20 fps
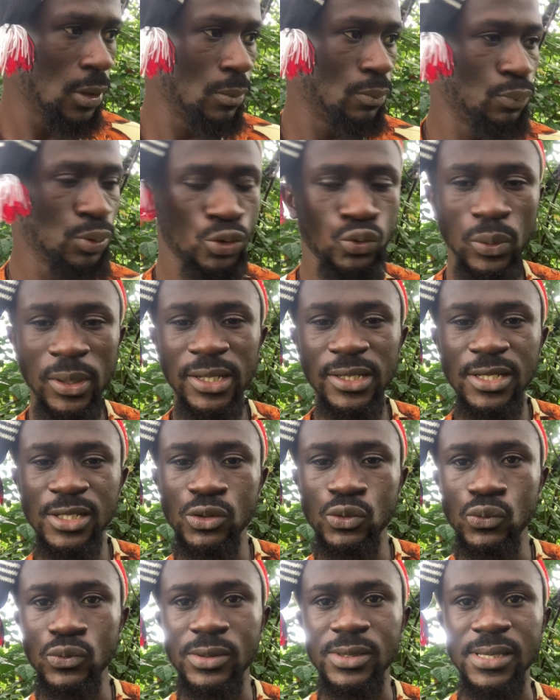between these
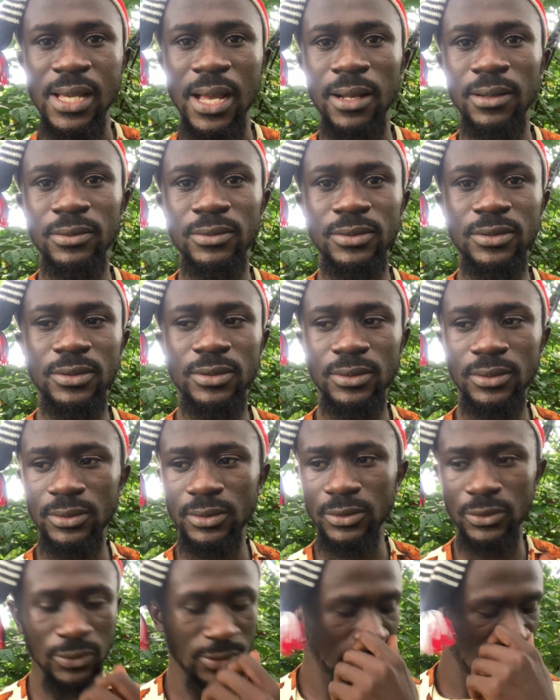two sounds,
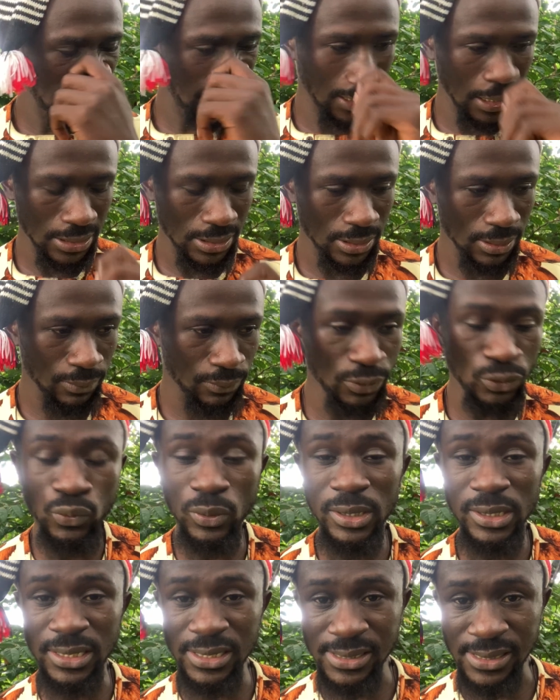you see that between this